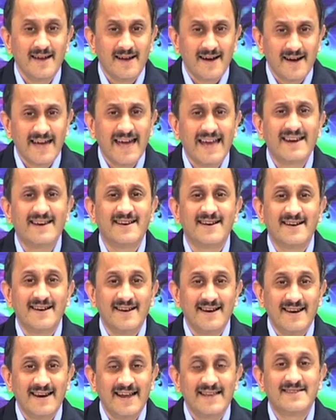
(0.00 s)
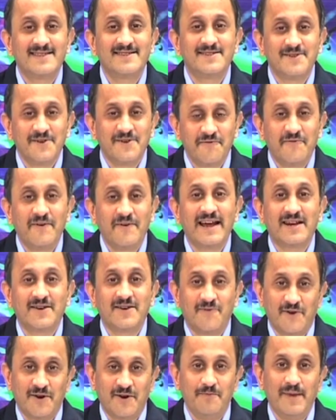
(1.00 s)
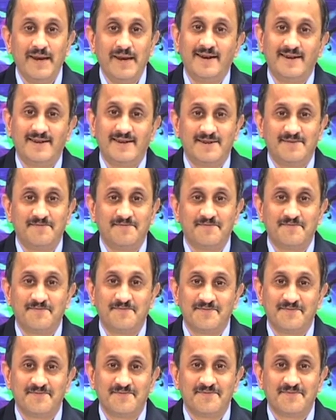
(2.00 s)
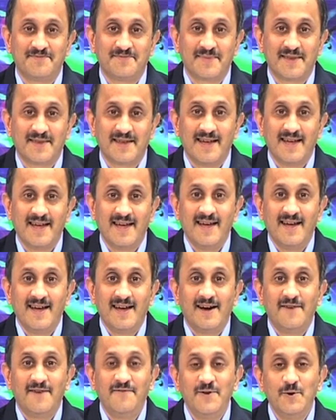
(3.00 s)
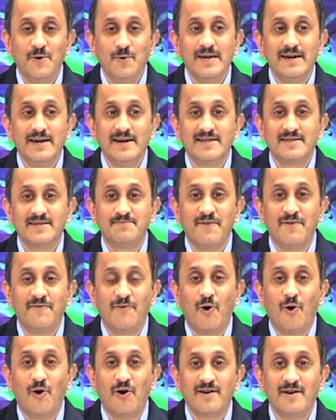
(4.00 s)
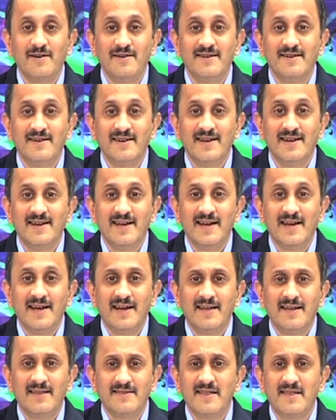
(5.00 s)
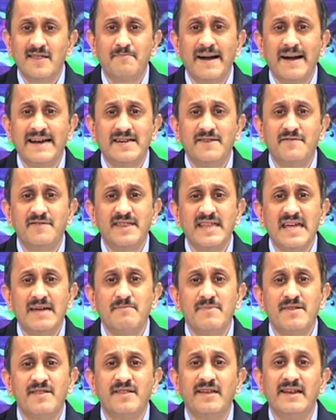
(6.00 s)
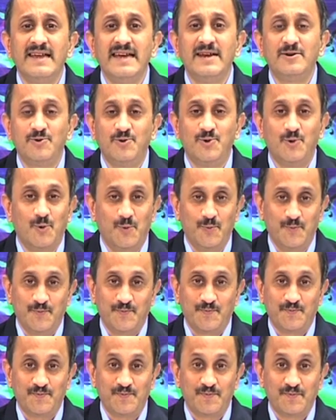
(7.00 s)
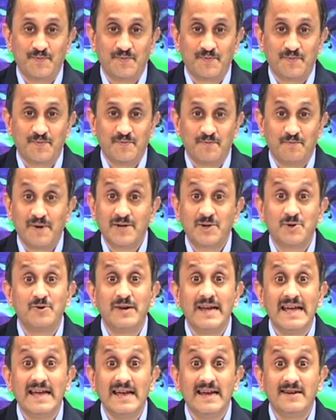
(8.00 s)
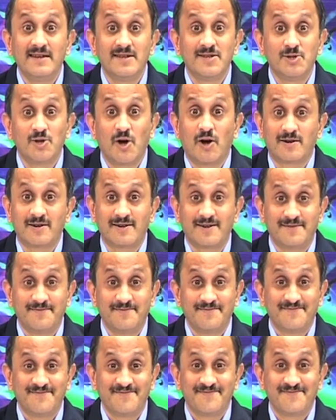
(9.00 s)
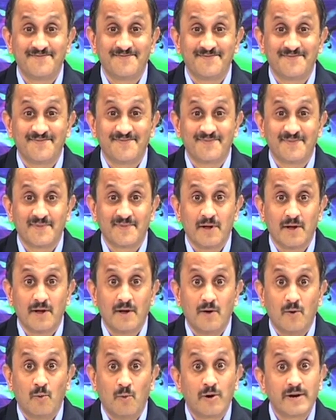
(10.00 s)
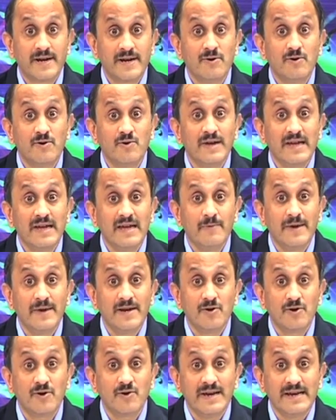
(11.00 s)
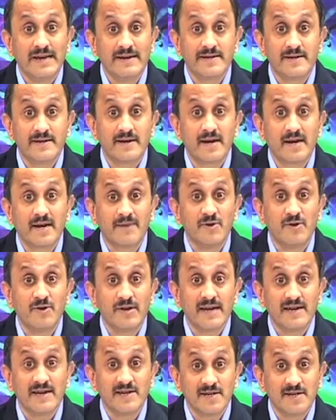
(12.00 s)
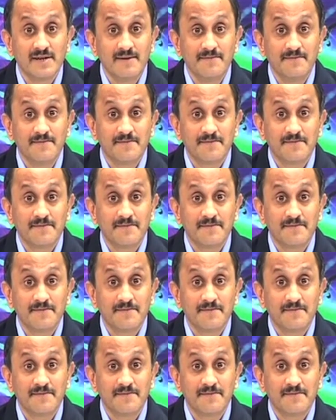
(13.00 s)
Again, let us reflect for a minute. A few years before, this might have seemed silly to do, but today it is not. What are you doing when you are doing digital communication?